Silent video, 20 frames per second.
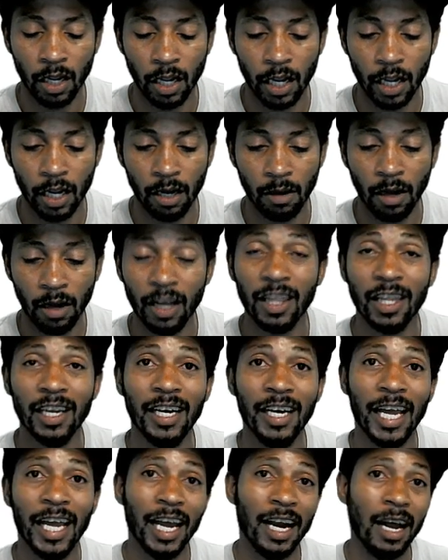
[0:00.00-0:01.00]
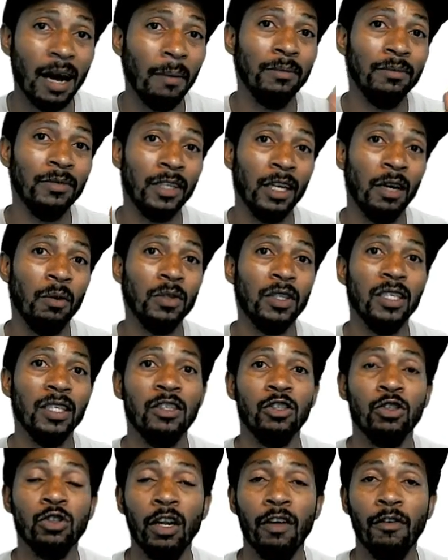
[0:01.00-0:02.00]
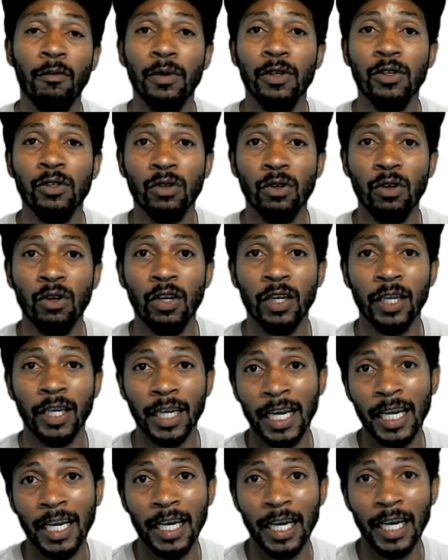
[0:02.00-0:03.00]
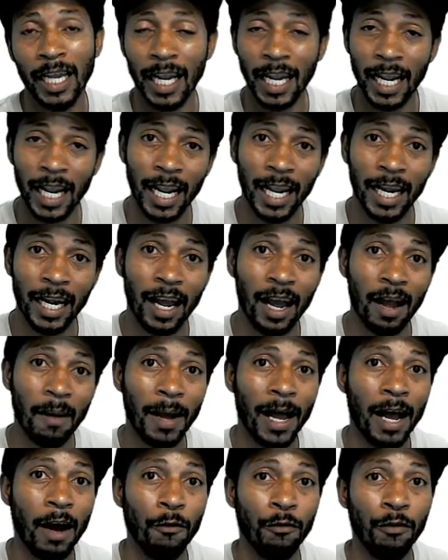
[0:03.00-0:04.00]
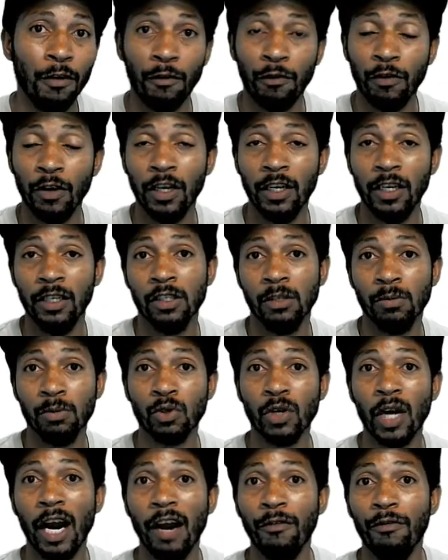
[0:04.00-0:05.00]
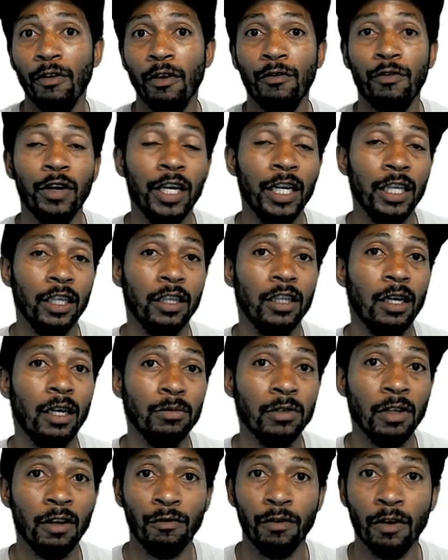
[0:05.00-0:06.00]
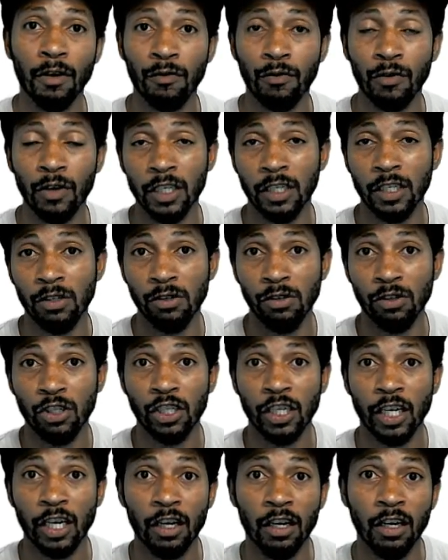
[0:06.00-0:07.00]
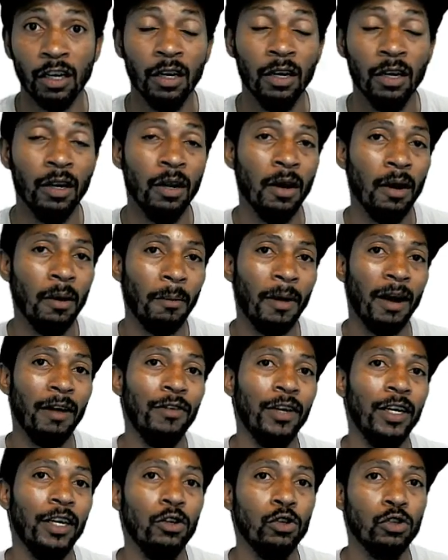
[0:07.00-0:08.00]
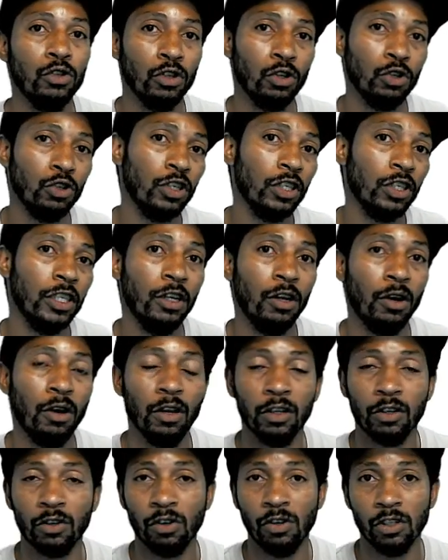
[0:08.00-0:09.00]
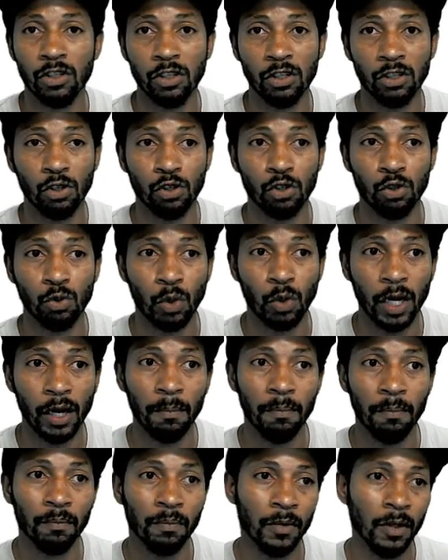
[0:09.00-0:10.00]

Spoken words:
And other than that, I'm done with this. Joe, love and peace to all again, and I'm out. Feel free to subscribe, feel free to hit the thumbs up, feel free to share my videos socially all across the social web